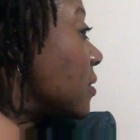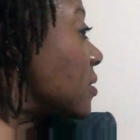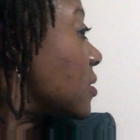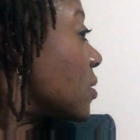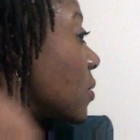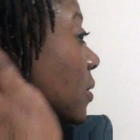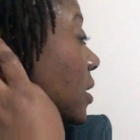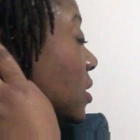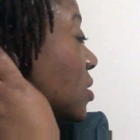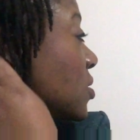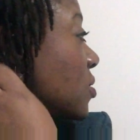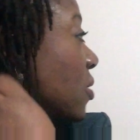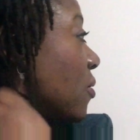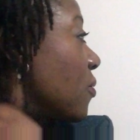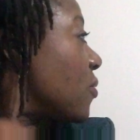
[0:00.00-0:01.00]
It's a quick
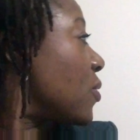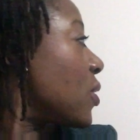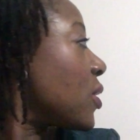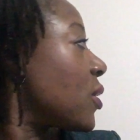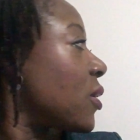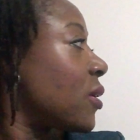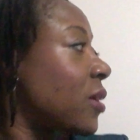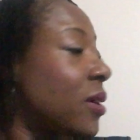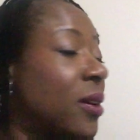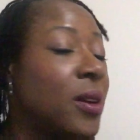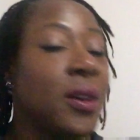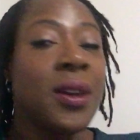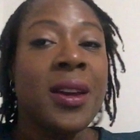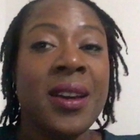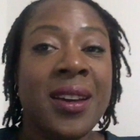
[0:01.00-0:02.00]
shot for you.
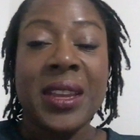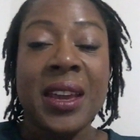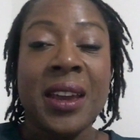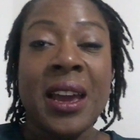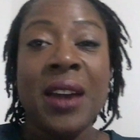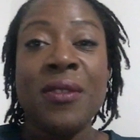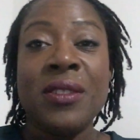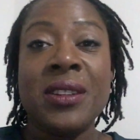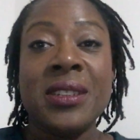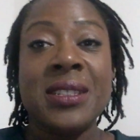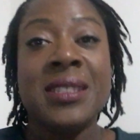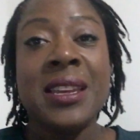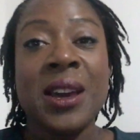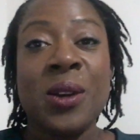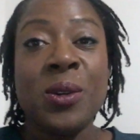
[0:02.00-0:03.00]
I haven't
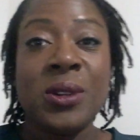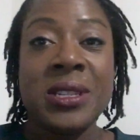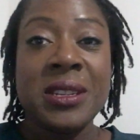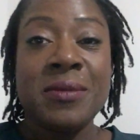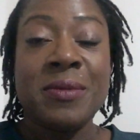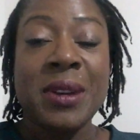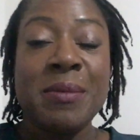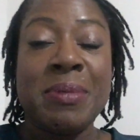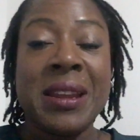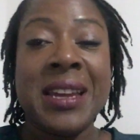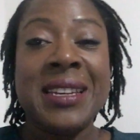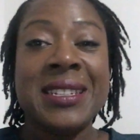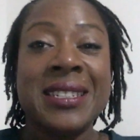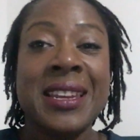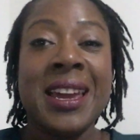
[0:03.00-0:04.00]
settled in my
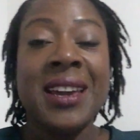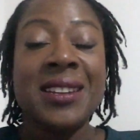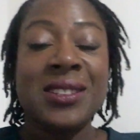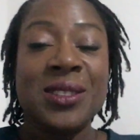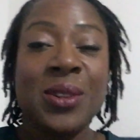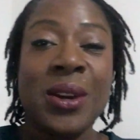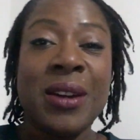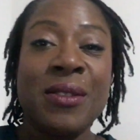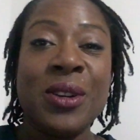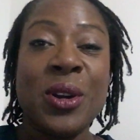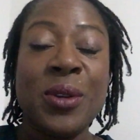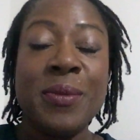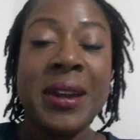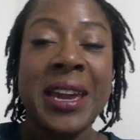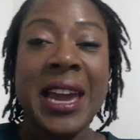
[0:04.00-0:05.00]
place yet, so I haven't
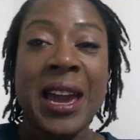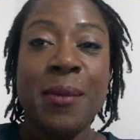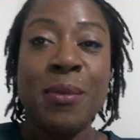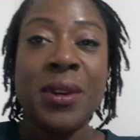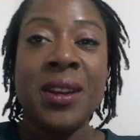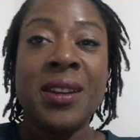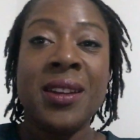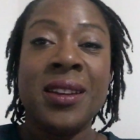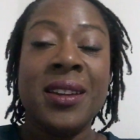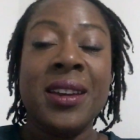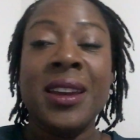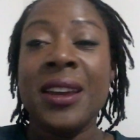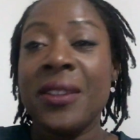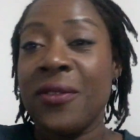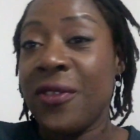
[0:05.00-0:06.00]
got my camera.
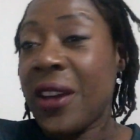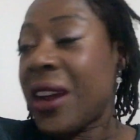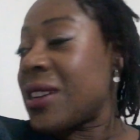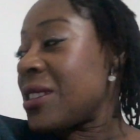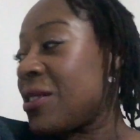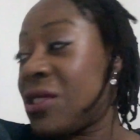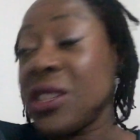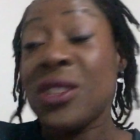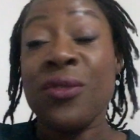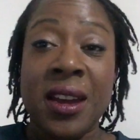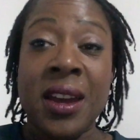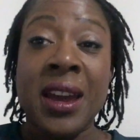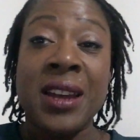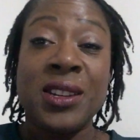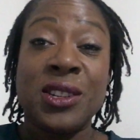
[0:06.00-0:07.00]
In fact,
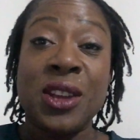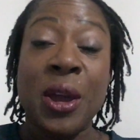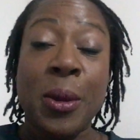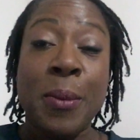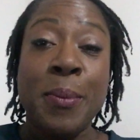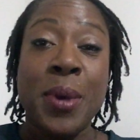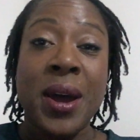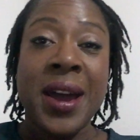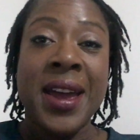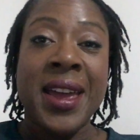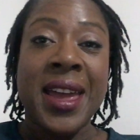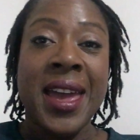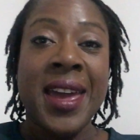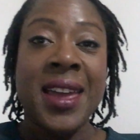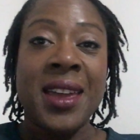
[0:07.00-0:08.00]
I had to go and buy
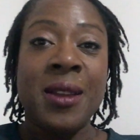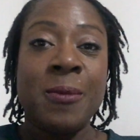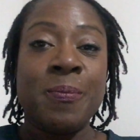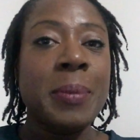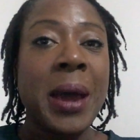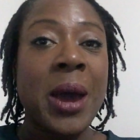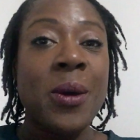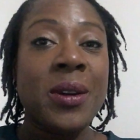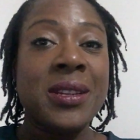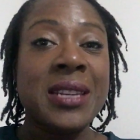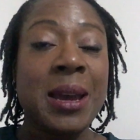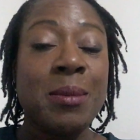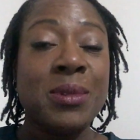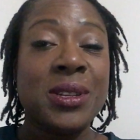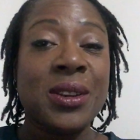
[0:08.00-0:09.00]
a power
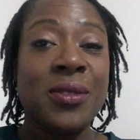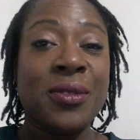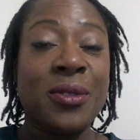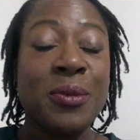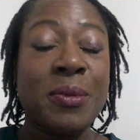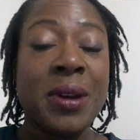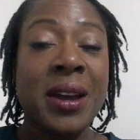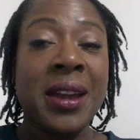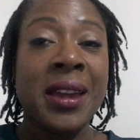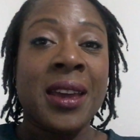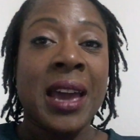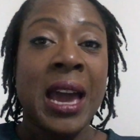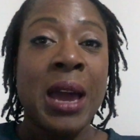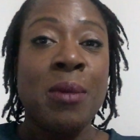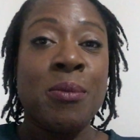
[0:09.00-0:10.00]
adapter for my
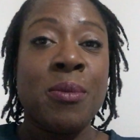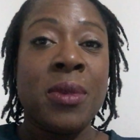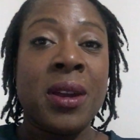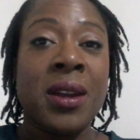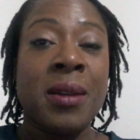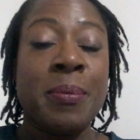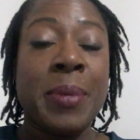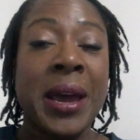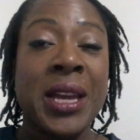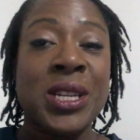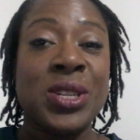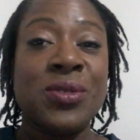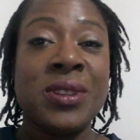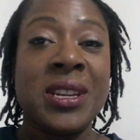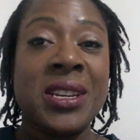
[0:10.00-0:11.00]
camera
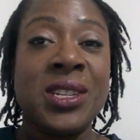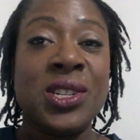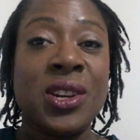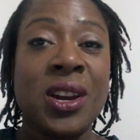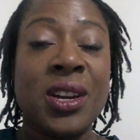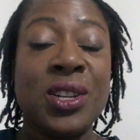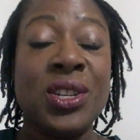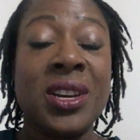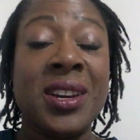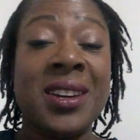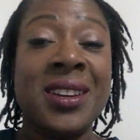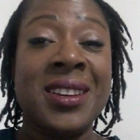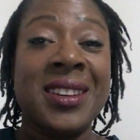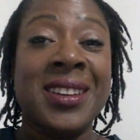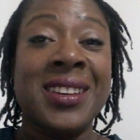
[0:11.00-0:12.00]
battery charger.
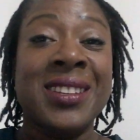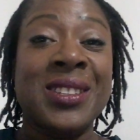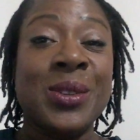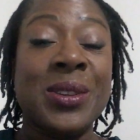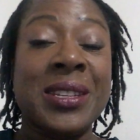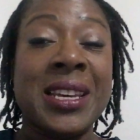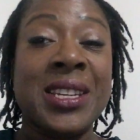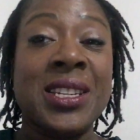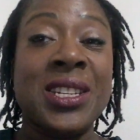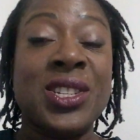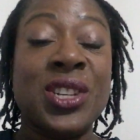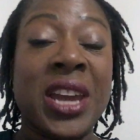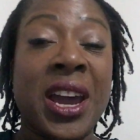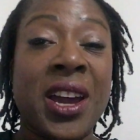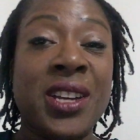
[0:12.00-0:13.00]
So it's actually
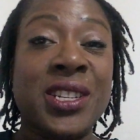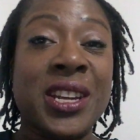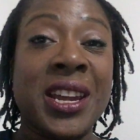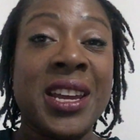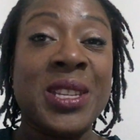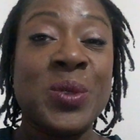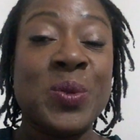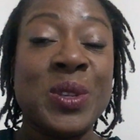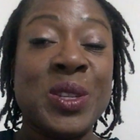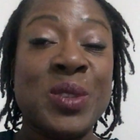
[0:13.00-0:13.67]
charging as we